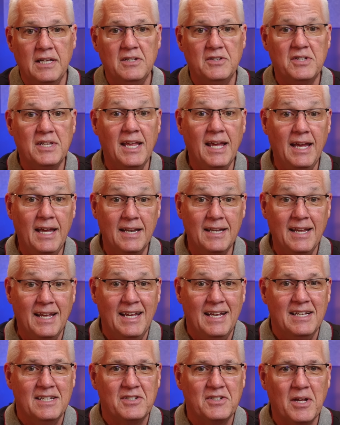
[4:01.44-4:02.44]
is that
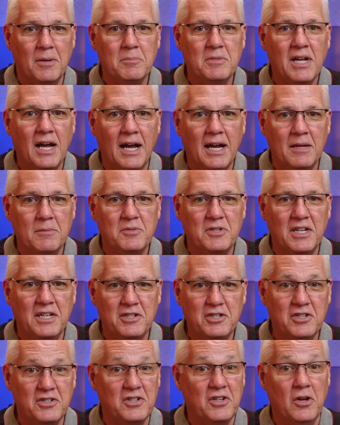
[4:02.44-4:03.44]
sometimes
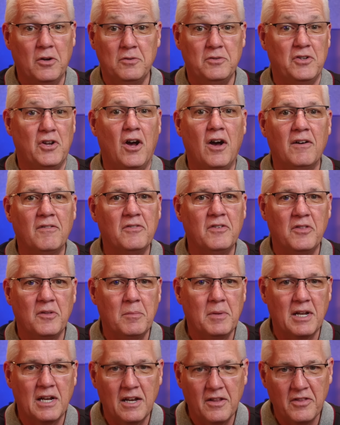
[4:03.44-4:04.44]
it just goes off in the
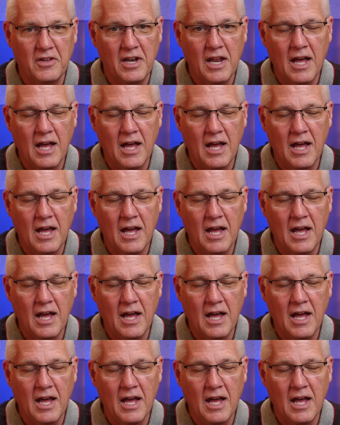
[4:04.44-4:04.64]
middle of the